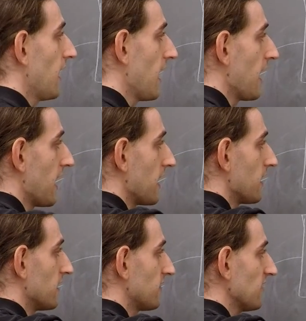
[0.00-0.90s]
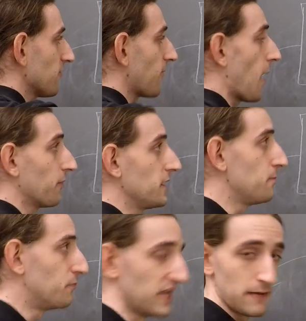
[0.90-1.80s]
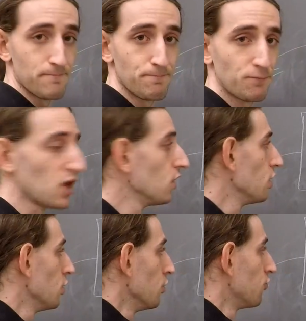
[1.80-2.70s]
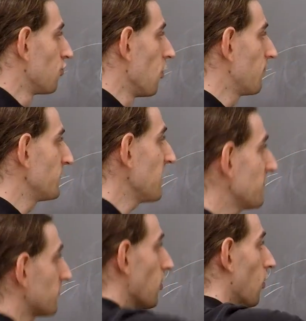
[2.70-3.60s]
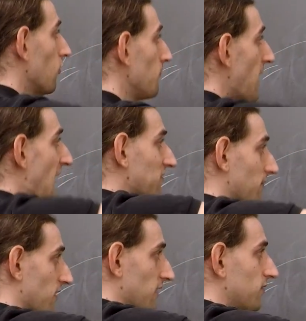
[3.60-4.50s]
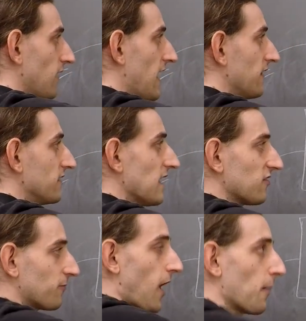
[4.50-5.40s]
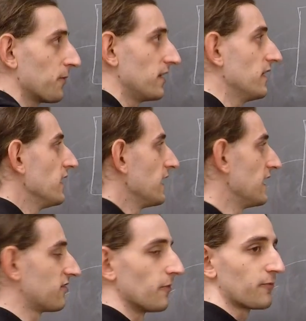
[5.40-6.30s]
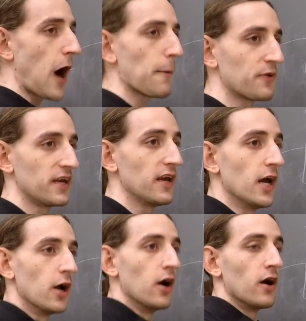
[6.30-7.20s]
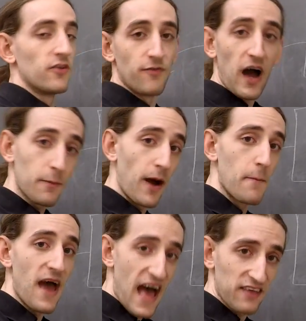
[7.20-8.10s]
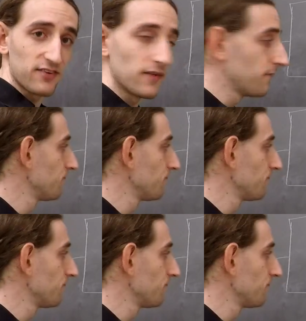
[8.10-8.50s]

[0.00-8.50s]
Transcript: a intensive property B. So if we take the total mass of this, and the intensive property is some property divided by mass,